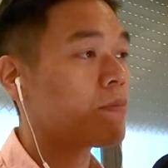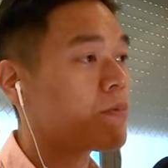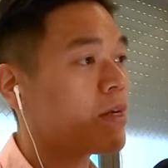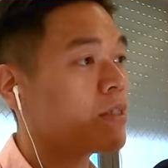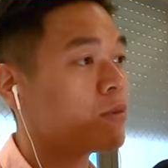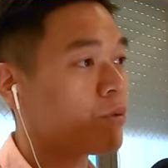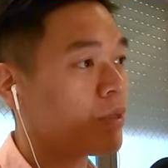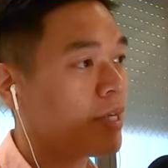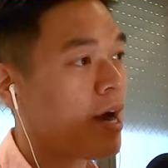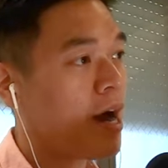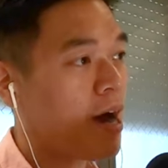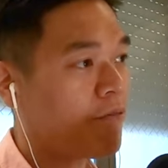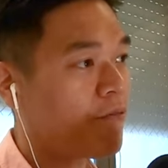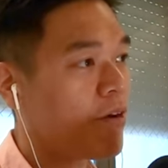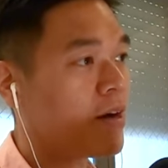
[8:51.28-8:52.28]
sometimes it's really
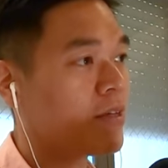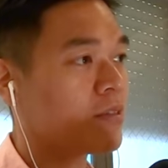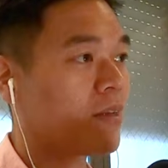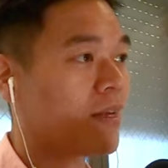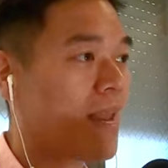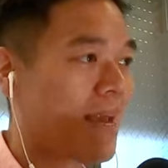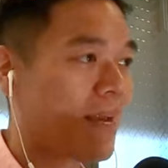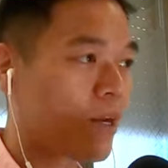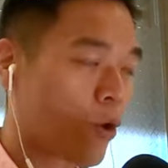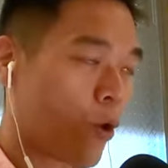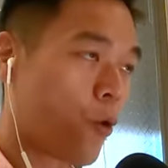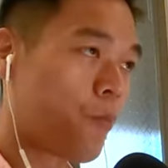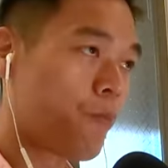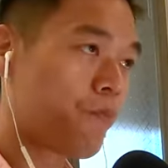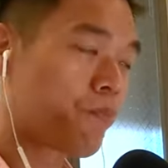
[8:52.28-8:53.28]
hard for us to let
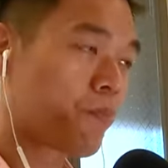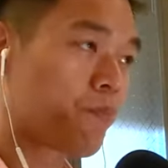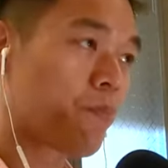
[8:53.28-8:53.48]
go.